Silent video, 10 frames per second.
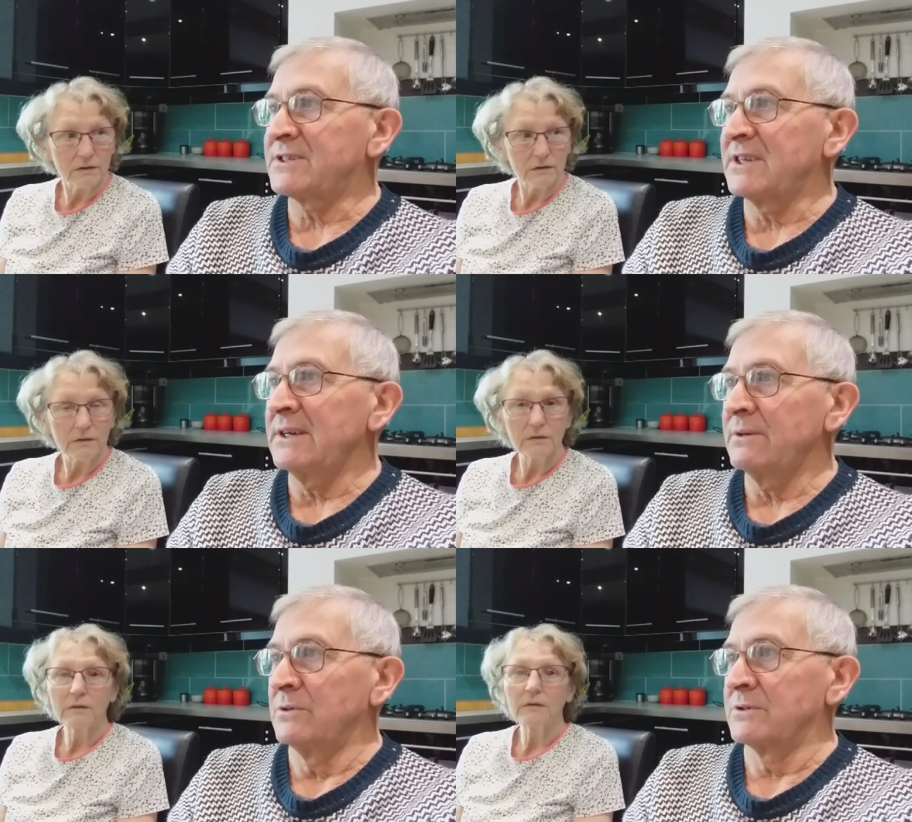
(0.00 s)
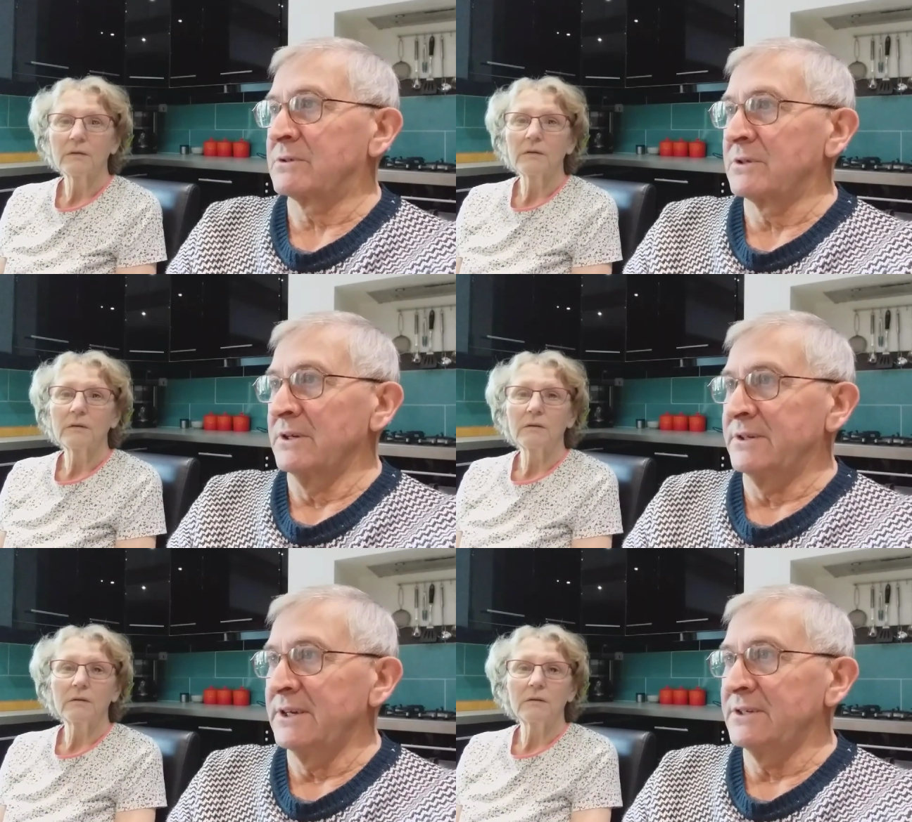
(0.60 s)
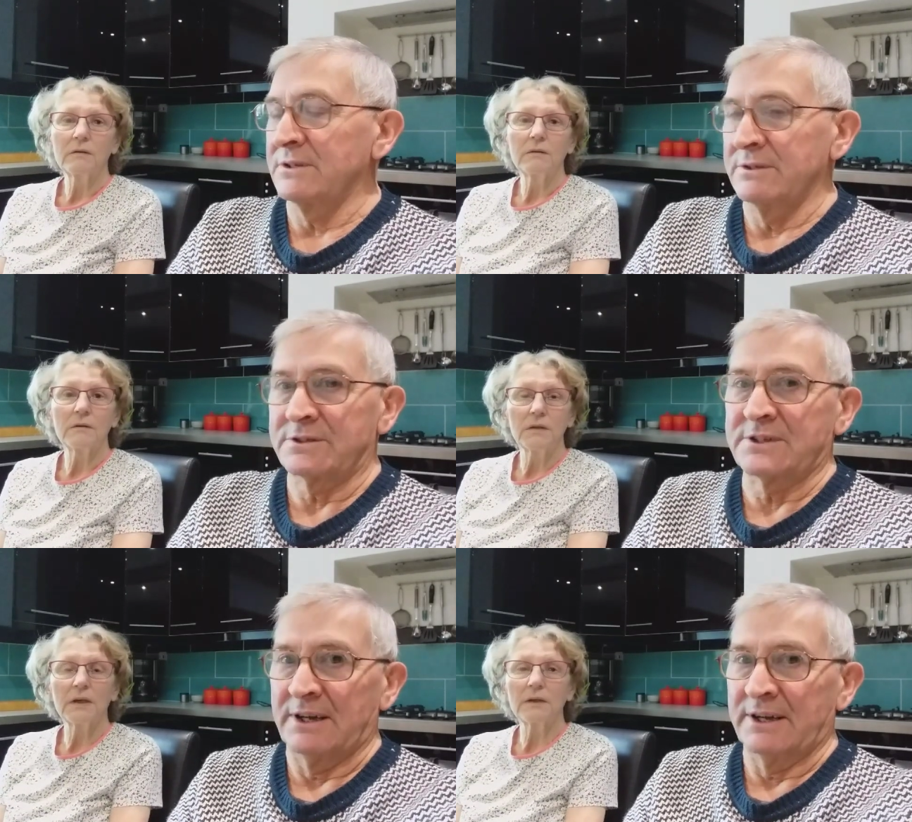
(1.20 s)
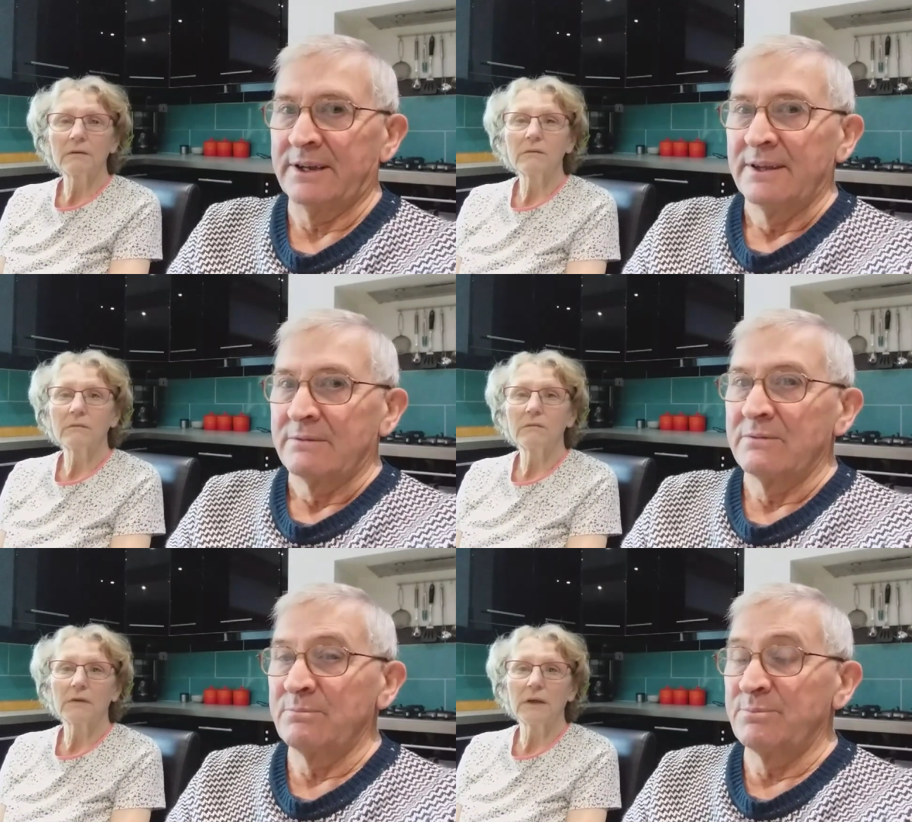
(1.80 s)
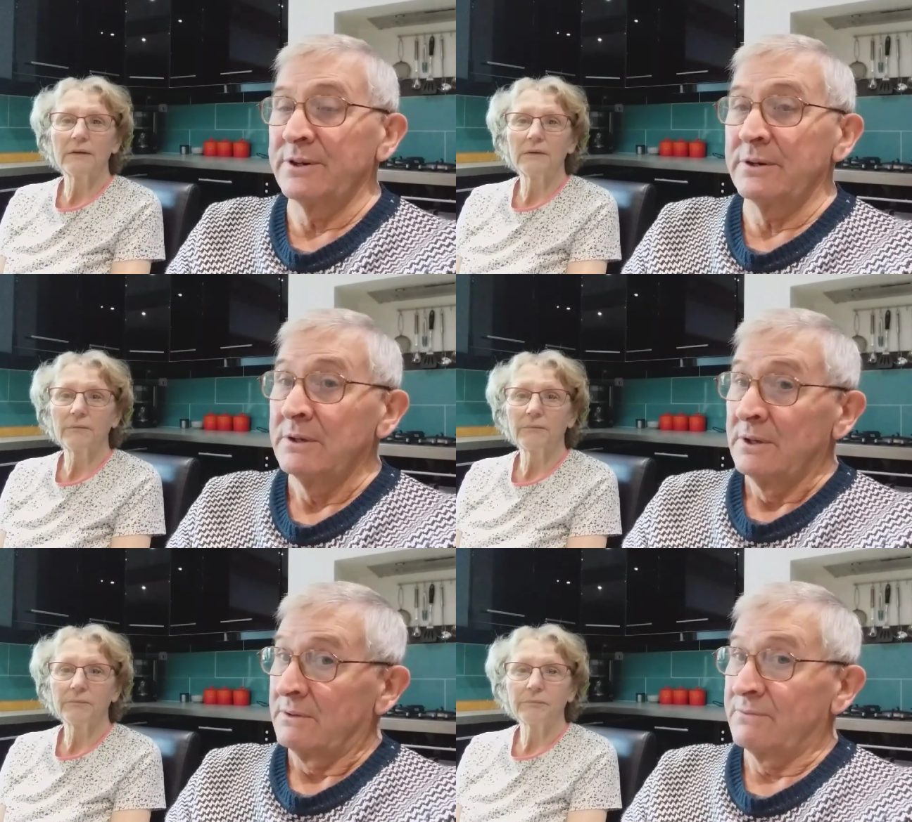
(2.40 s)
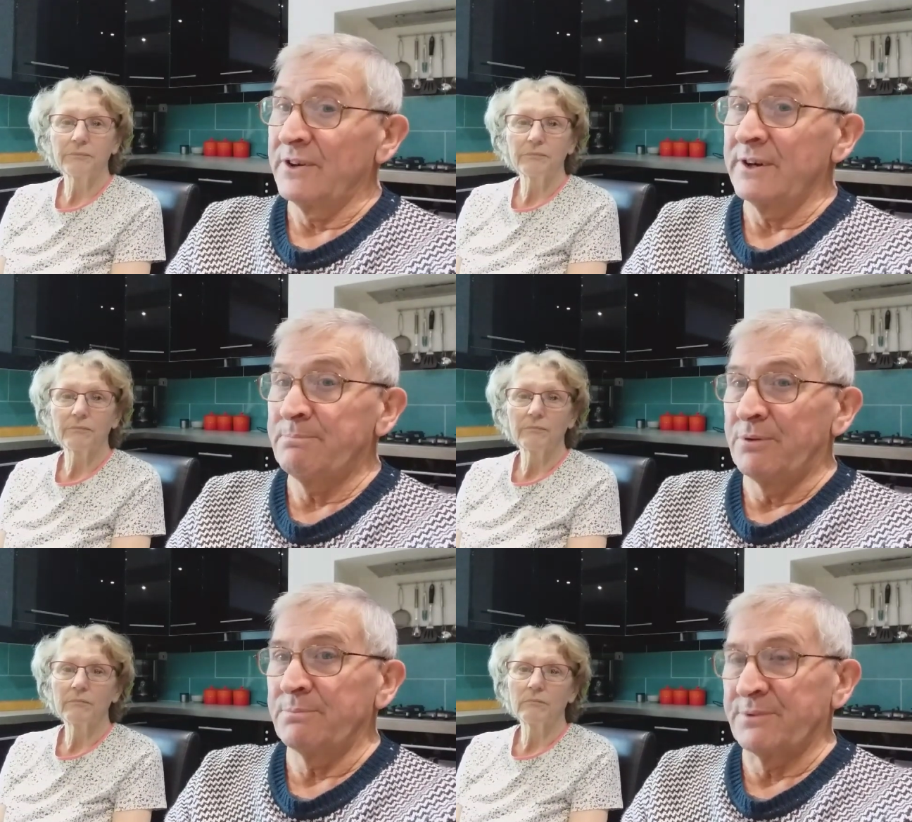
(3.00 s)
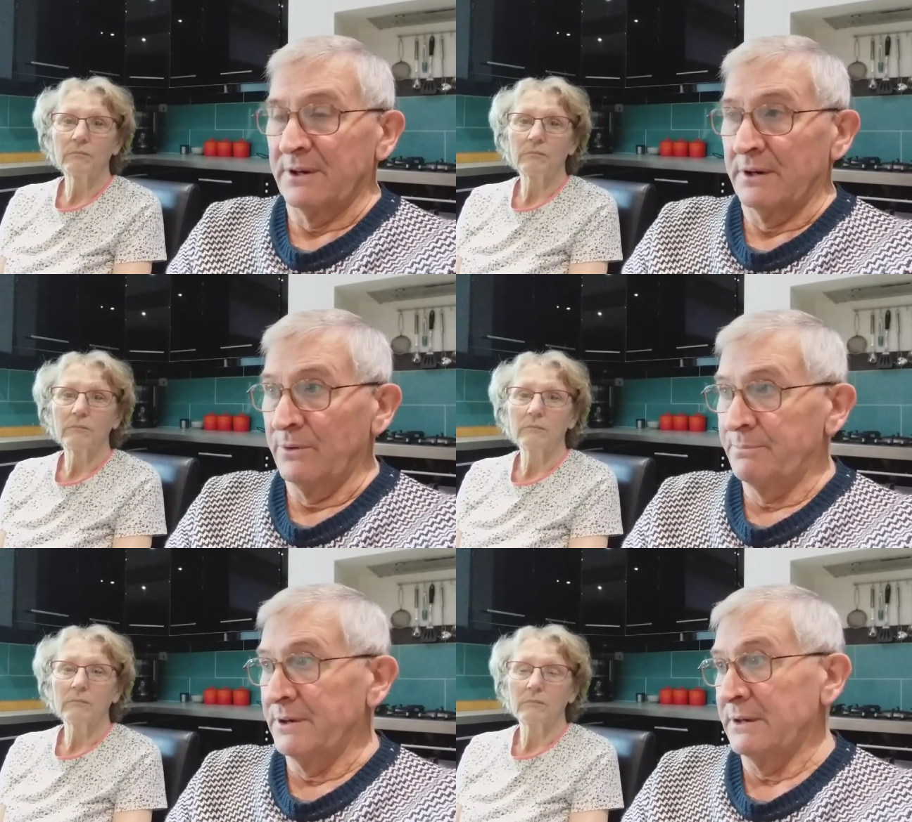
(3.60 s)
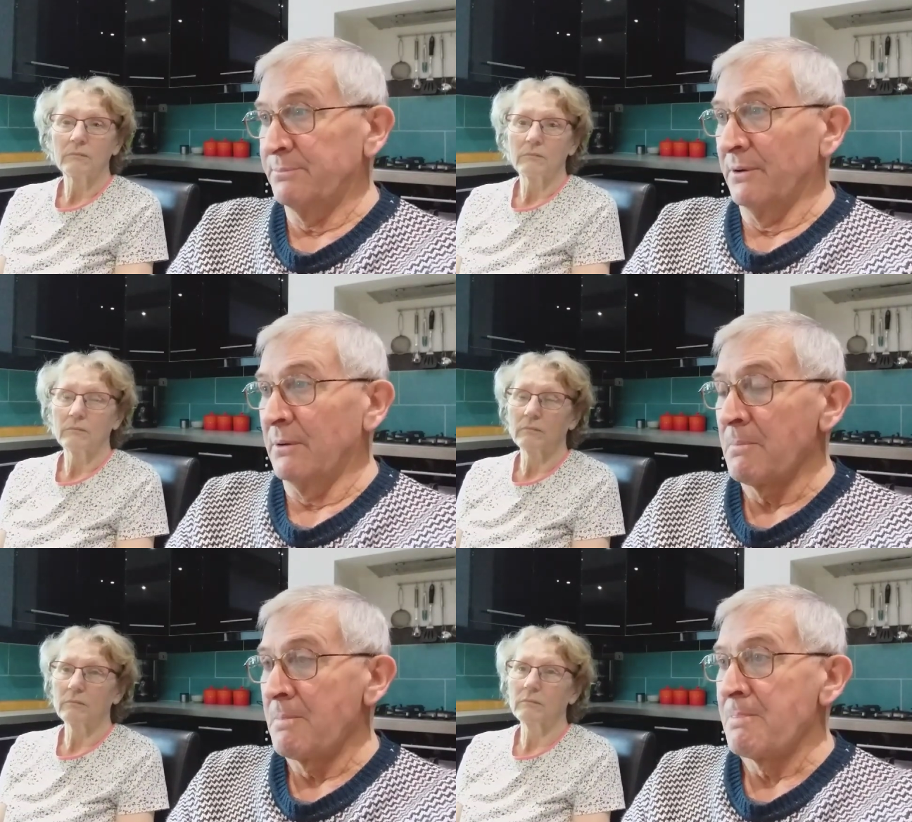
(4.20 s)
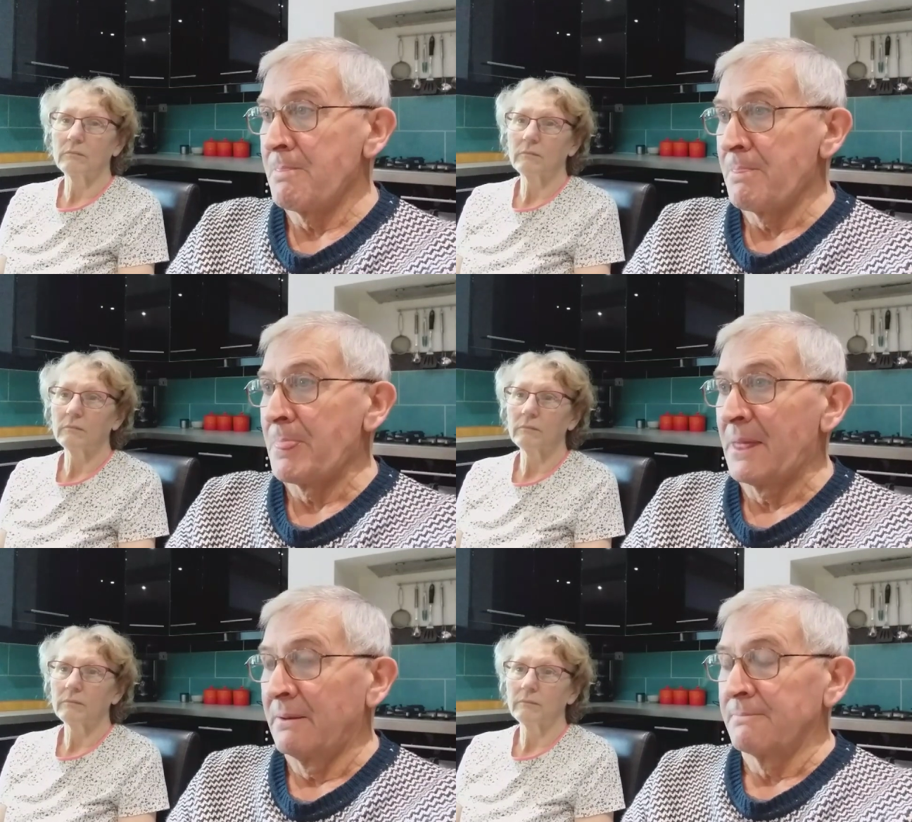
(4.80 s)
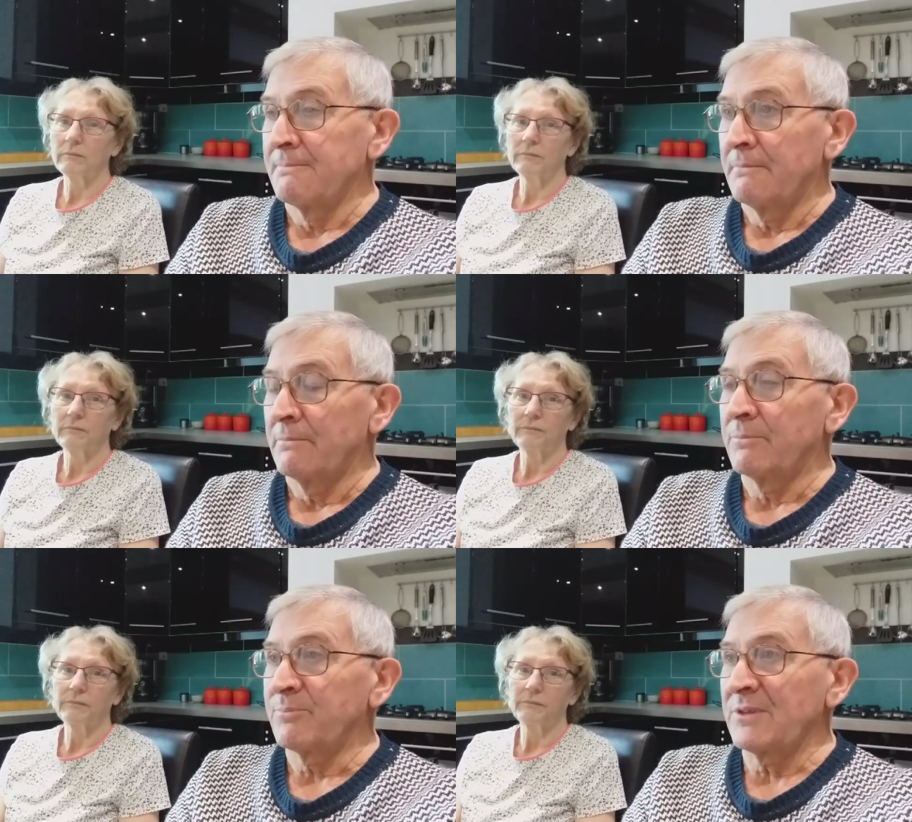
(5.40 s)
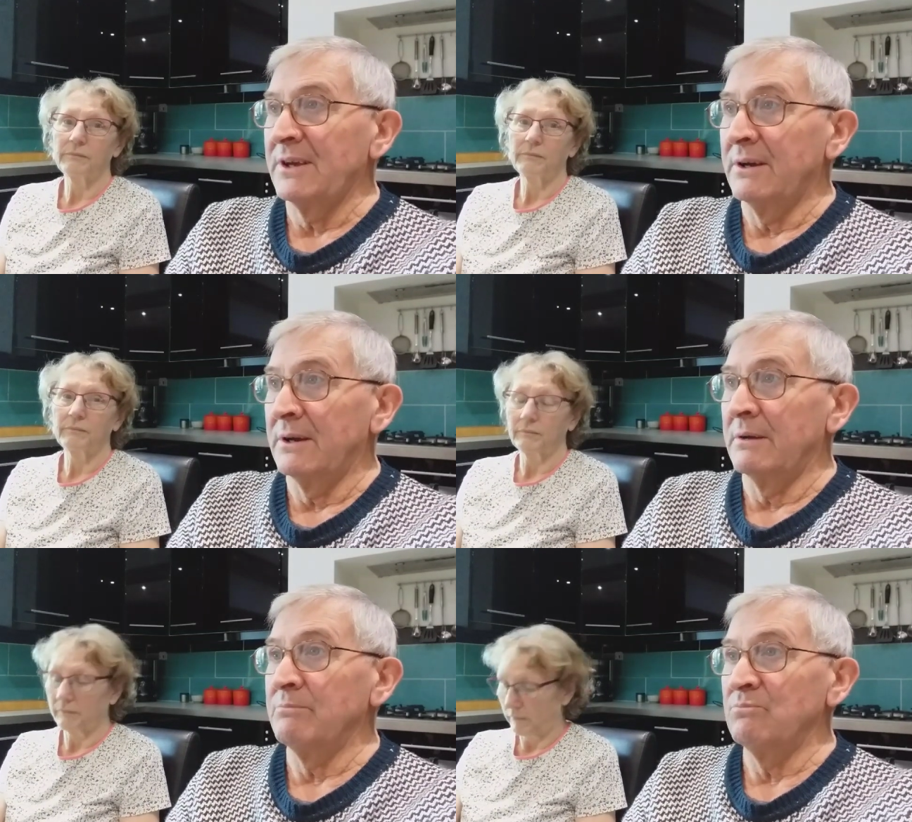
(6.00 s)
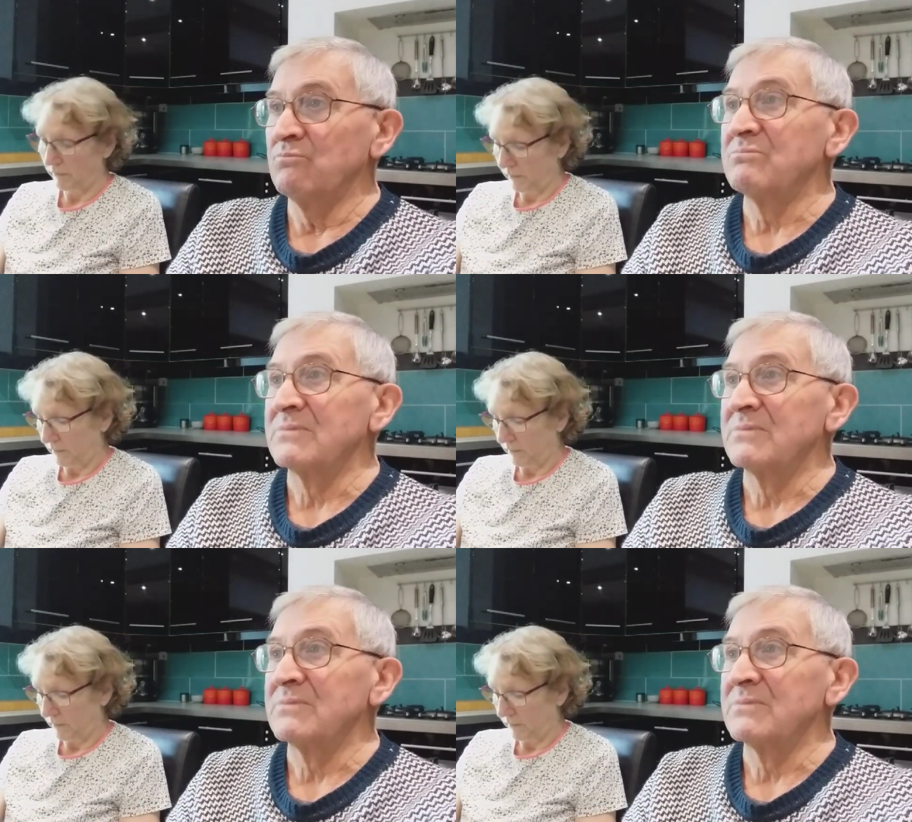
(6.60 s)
Speaker 1: that site was a decent site, yeah, yeah. Very, very popular with people. Mm. Um,